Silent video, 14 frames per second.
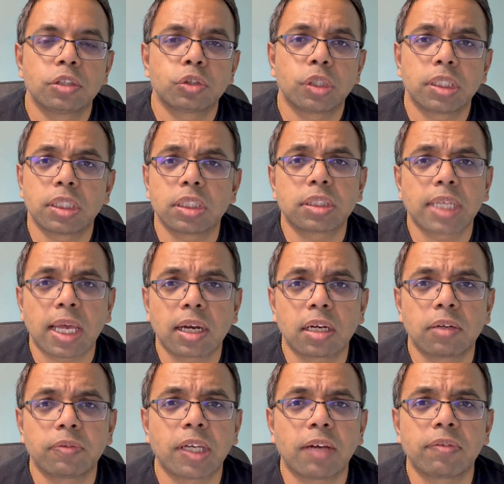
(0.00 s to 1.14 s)
In this channel,
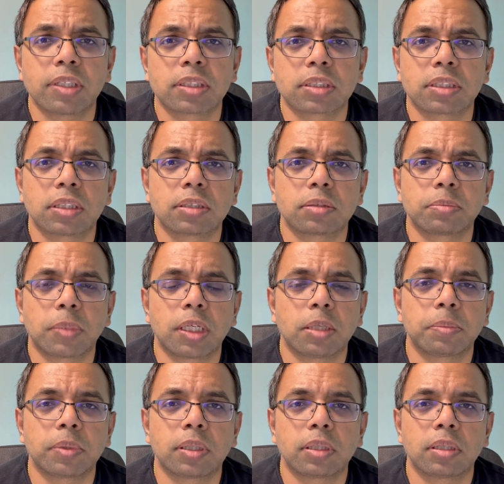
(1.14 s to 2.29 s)
we have discussed
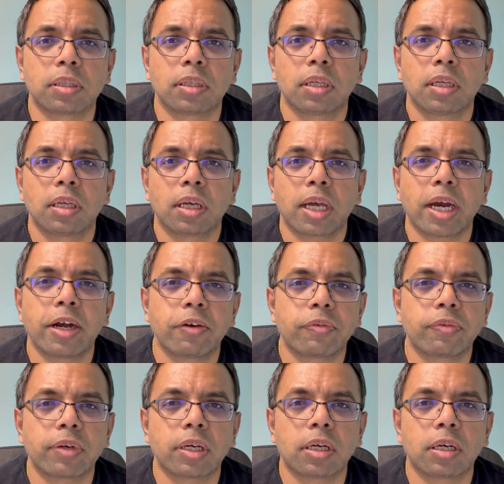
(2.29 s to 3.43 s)
multiple kind of
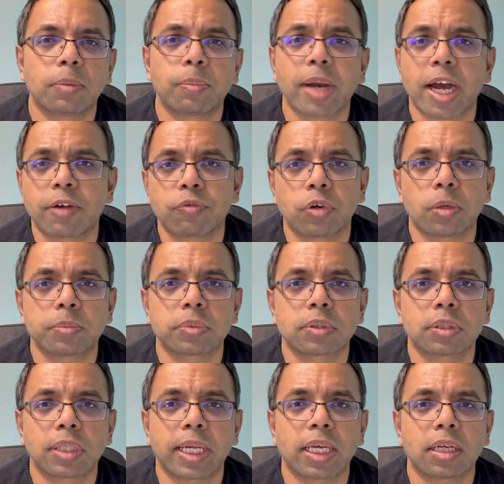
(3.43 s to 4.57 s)
platforms
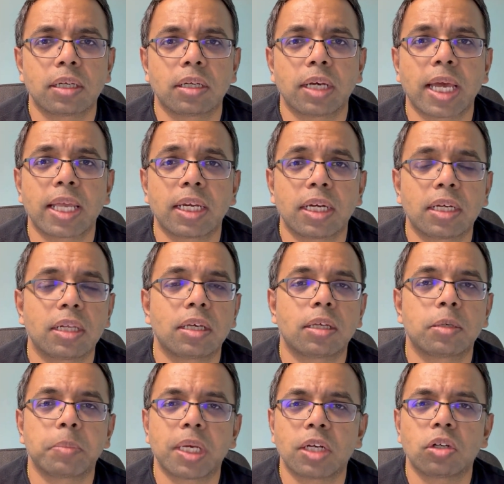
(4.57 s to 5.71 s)
like N8
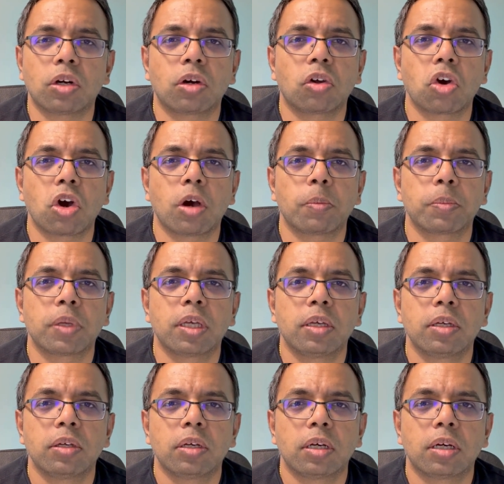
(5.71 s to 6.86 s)
and
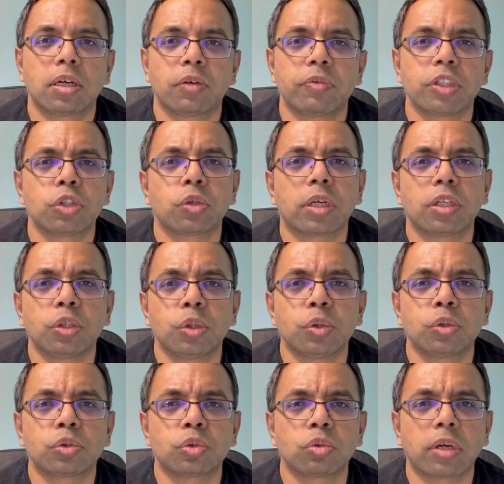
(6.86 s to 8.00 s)
Make.com, which you can
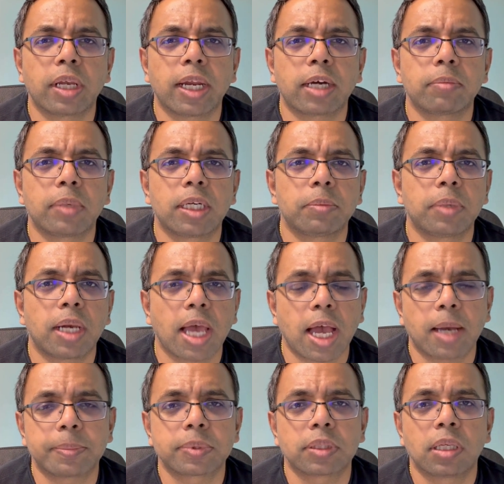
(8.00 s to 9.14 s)
use to connect multiple
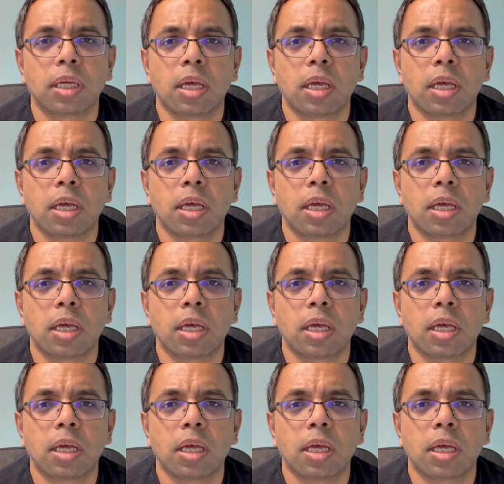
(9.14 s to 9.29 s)
apps.